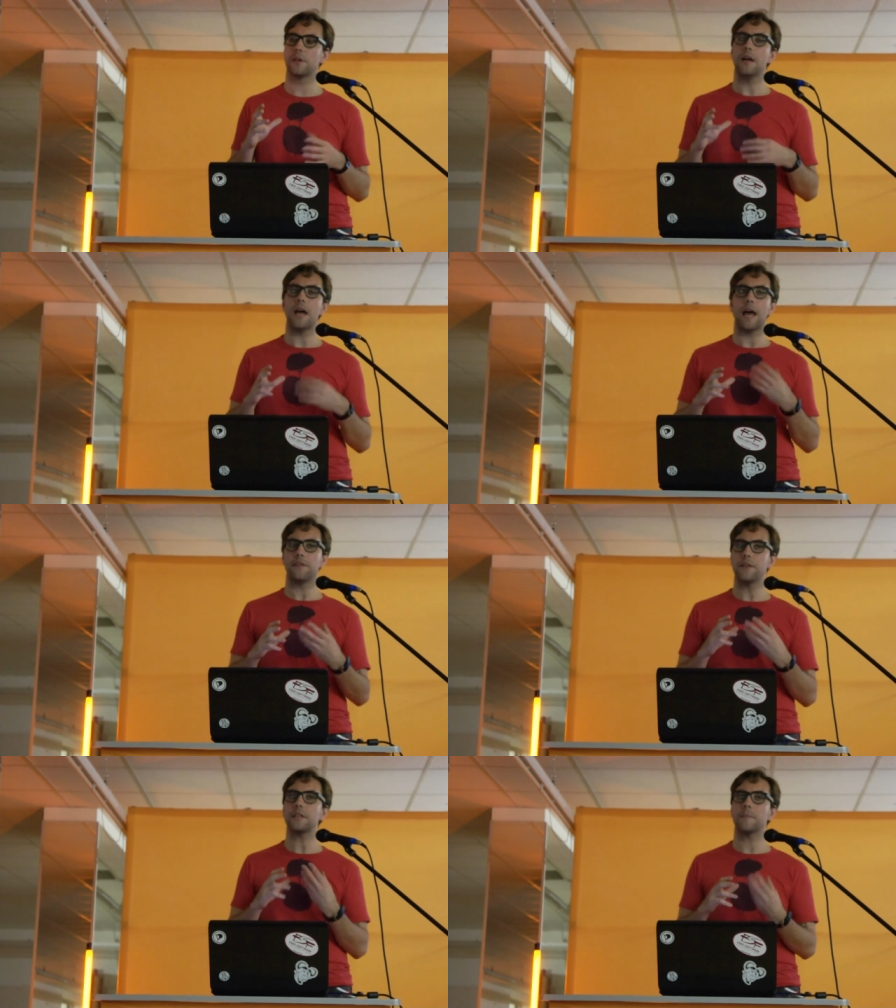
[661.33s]
And I
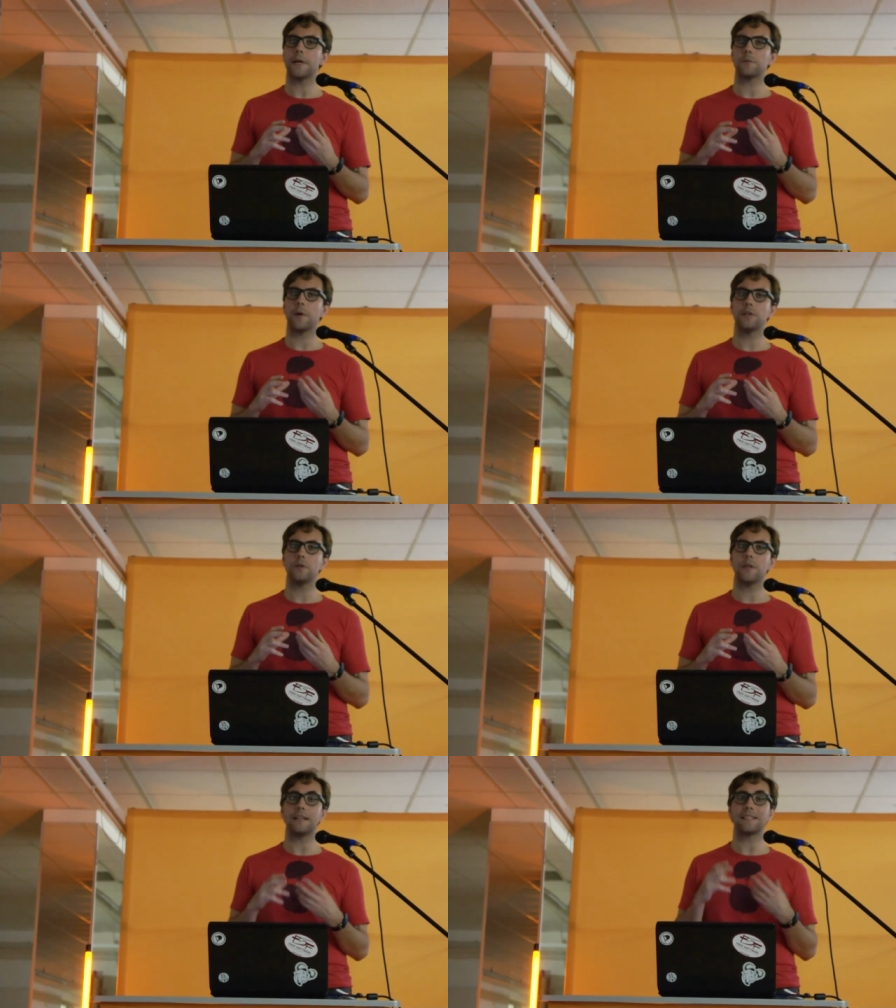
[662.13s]
think the best way to do
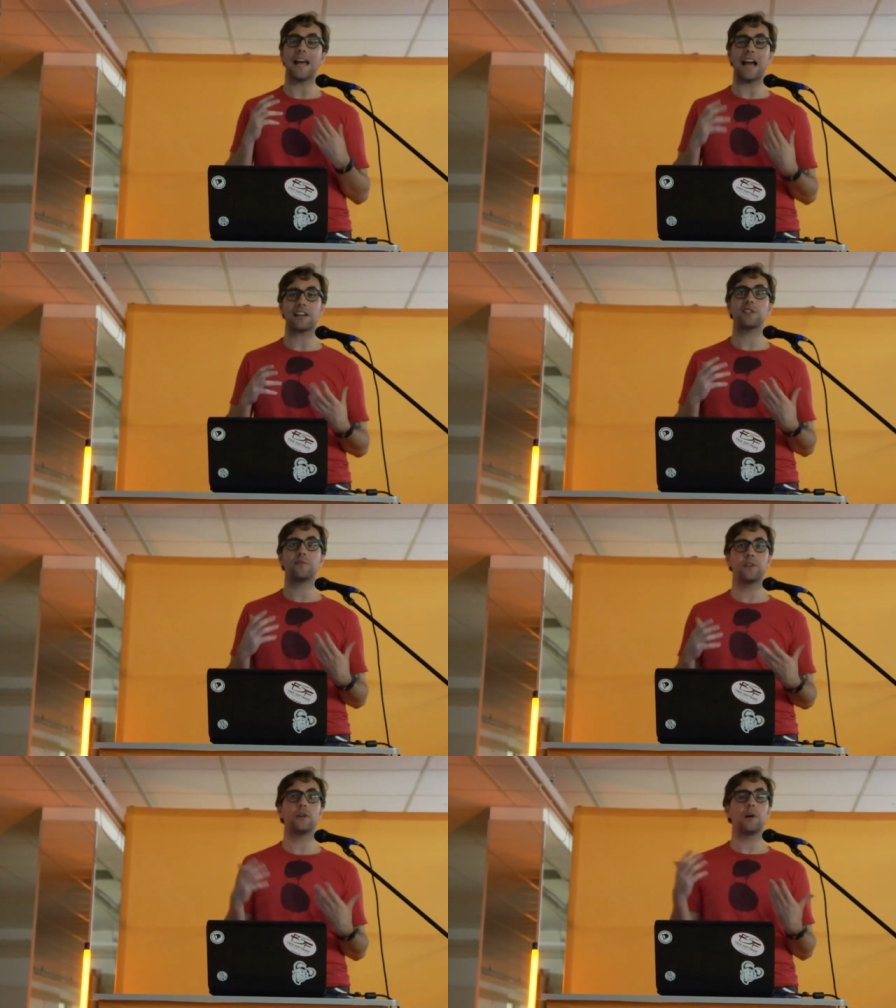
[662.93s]
that is to actually
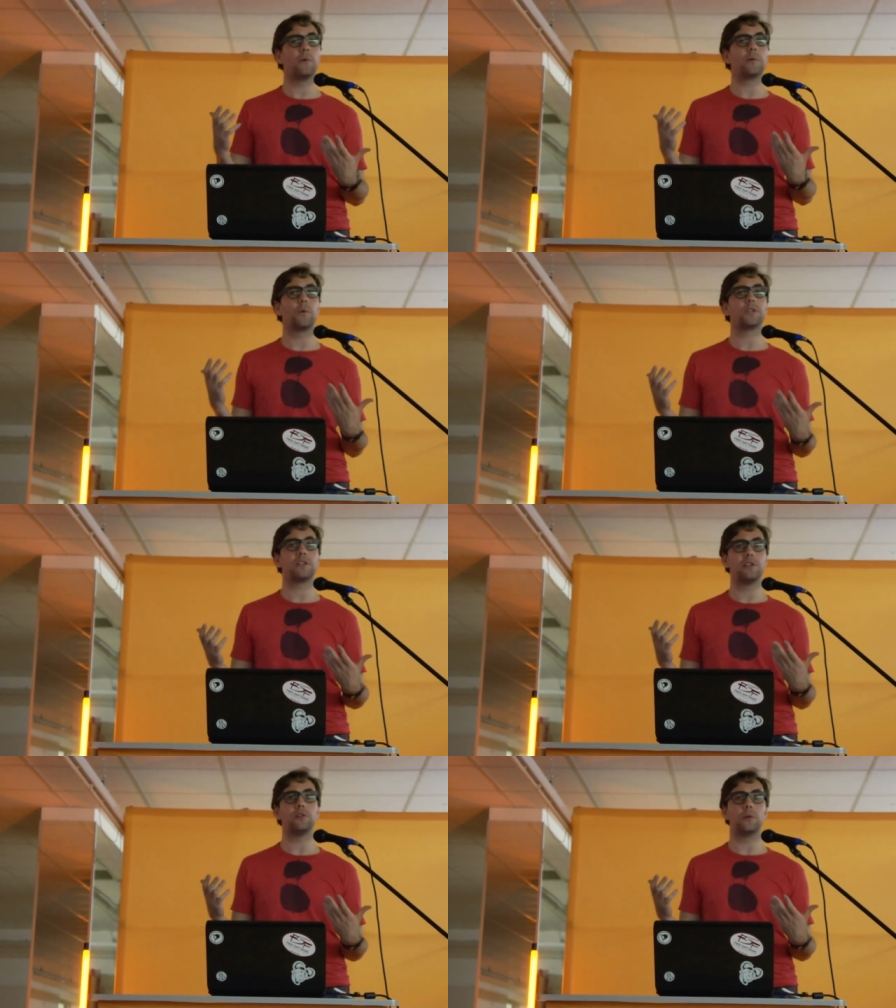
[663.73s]
figure out what we want to
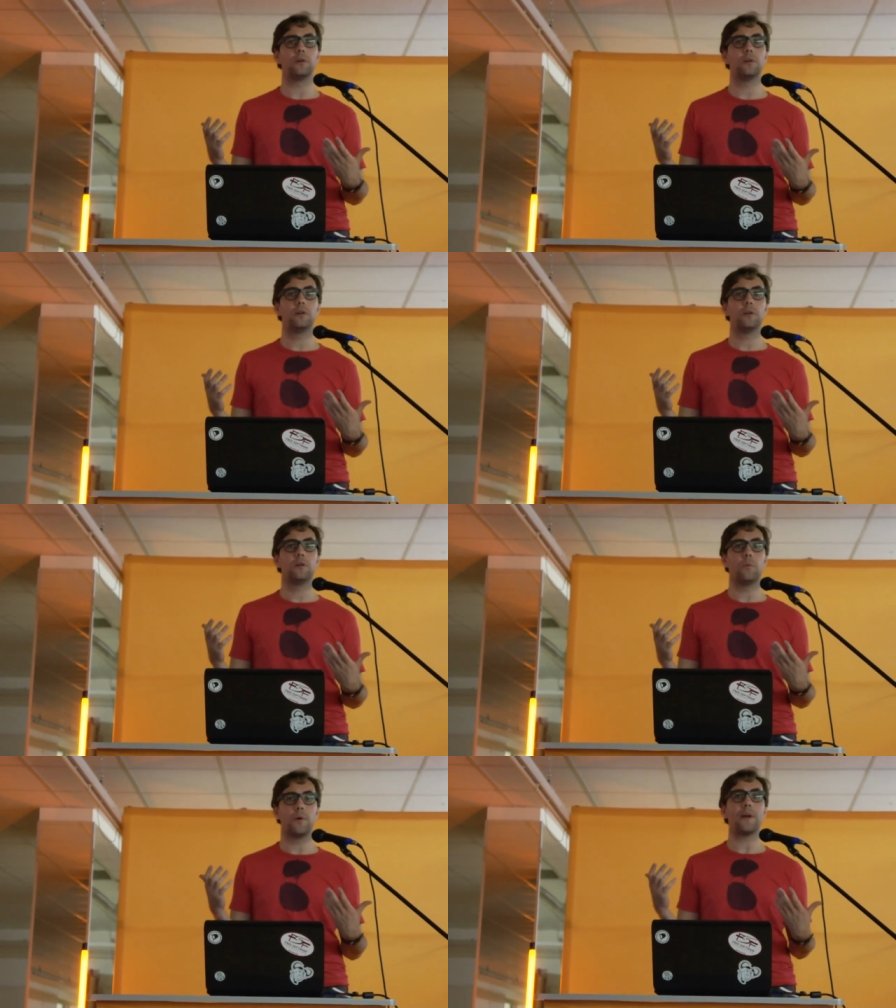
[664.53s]
do
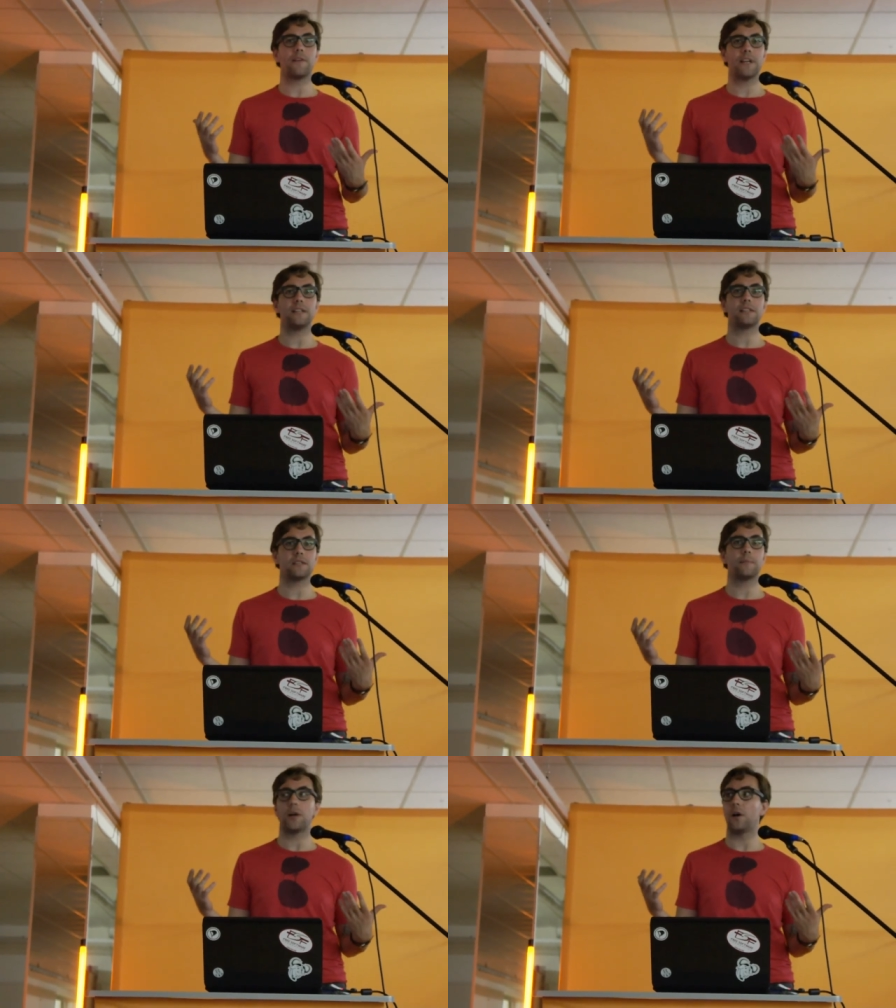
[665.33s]
when we have any
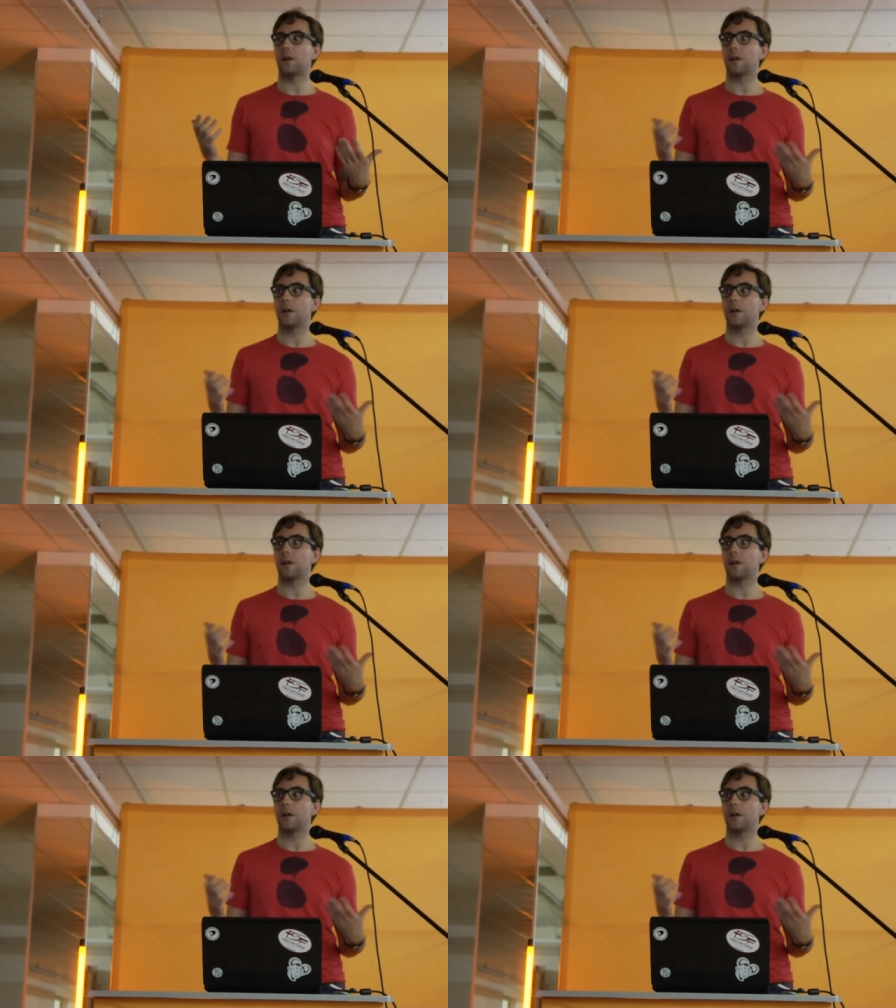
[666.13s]
system at all.